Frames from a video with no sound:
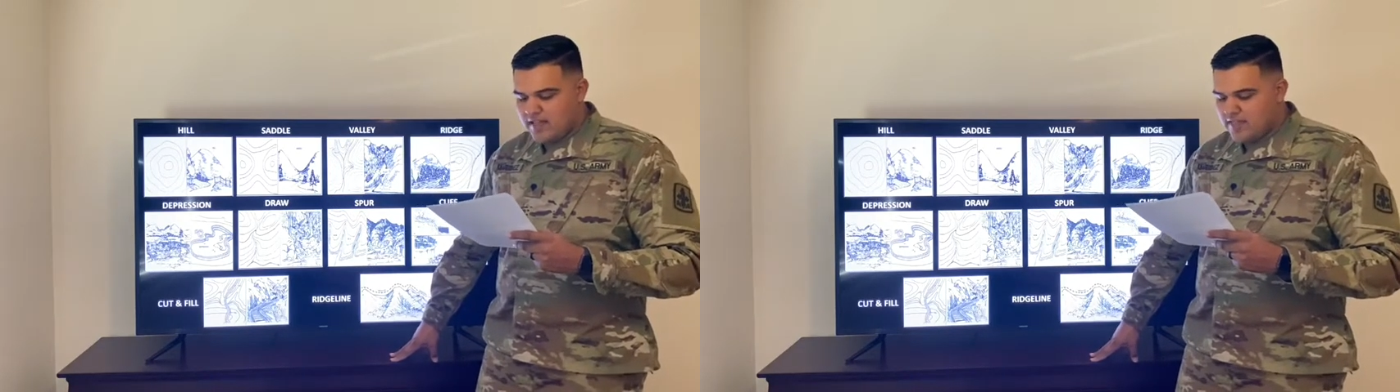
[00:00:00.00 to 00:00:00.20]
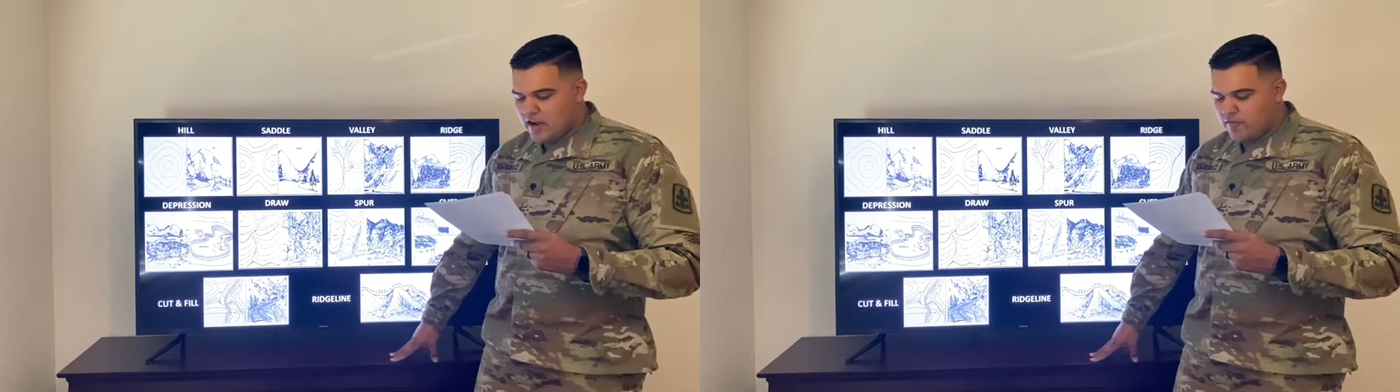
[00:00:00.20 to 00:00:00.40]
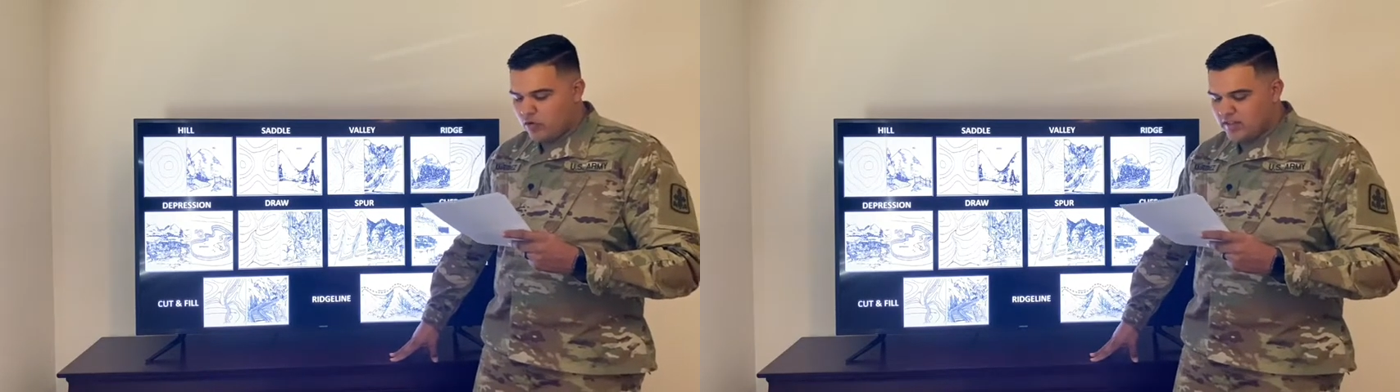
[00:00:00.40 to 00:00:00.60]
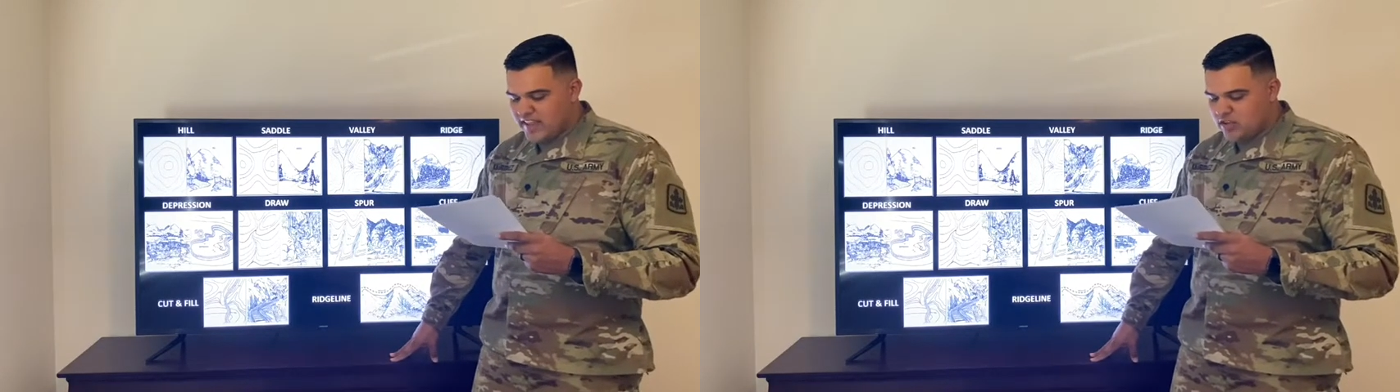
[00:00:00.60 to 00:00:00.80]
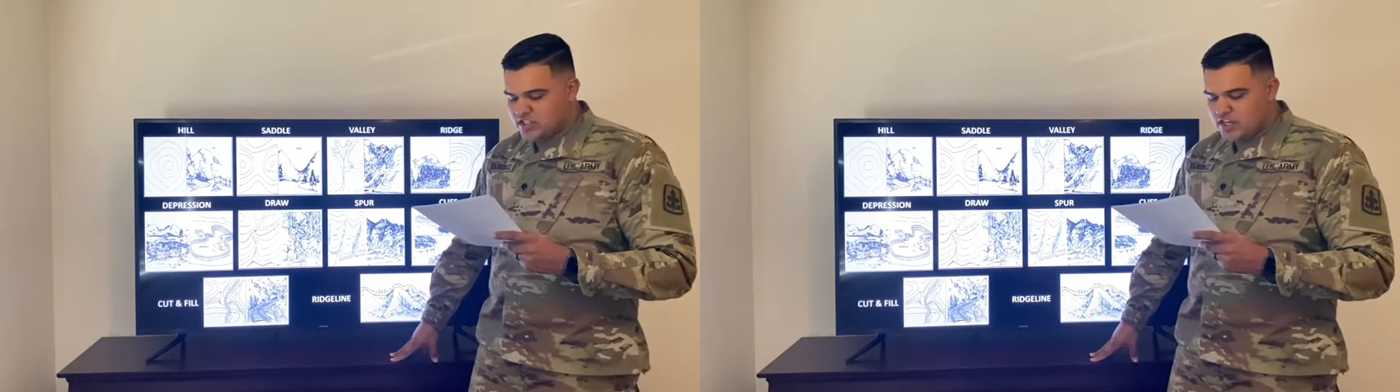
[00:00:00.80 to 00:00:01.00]
therefore
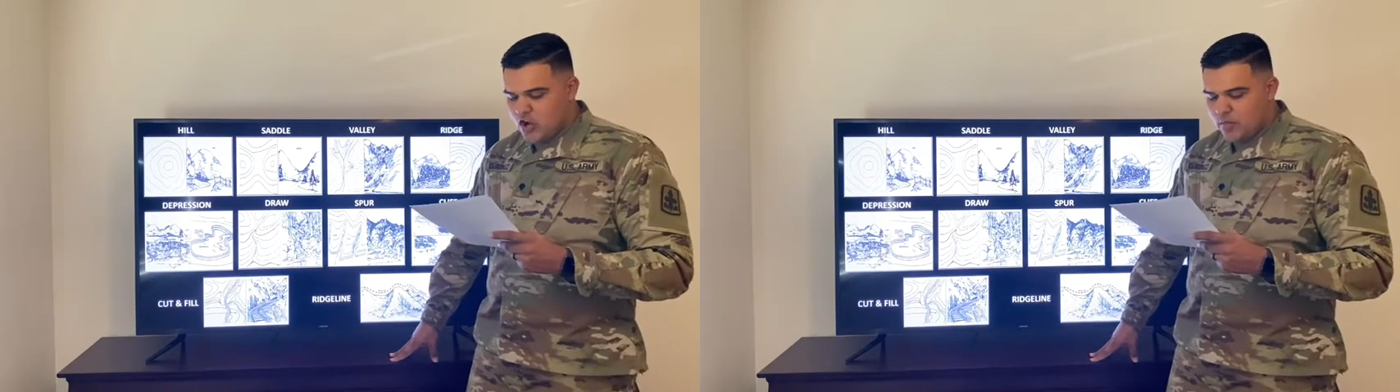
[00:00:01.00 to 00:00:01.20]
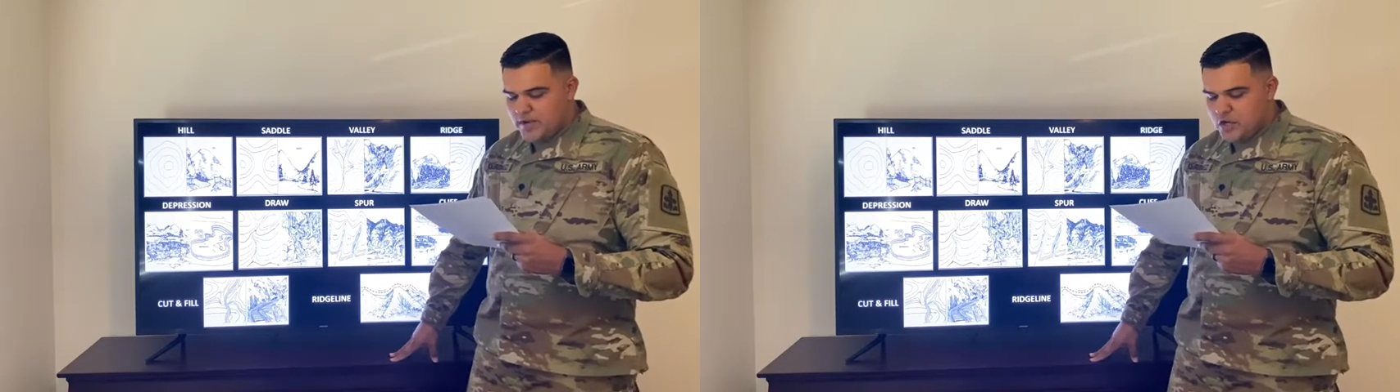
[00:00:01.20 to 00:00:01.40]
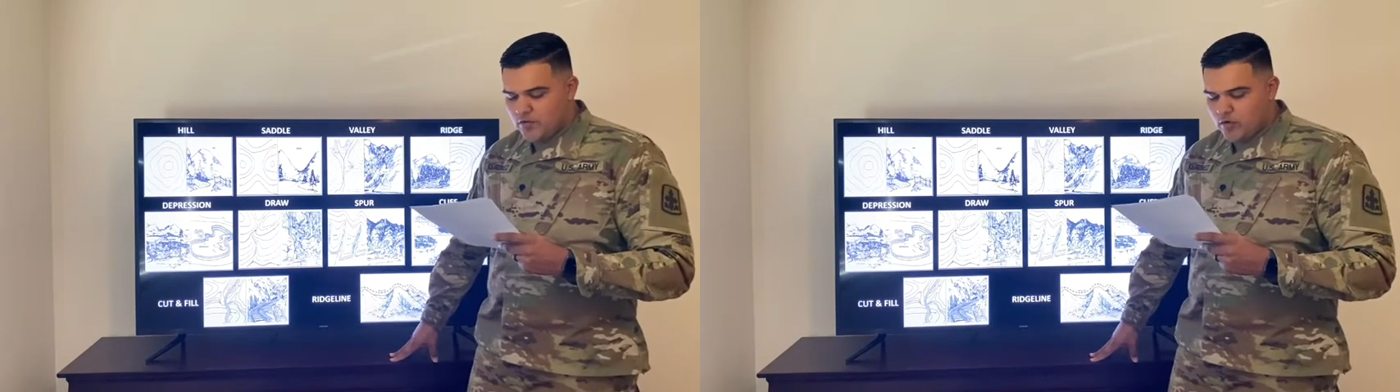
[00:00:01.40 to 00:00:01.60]
little to no maneuver room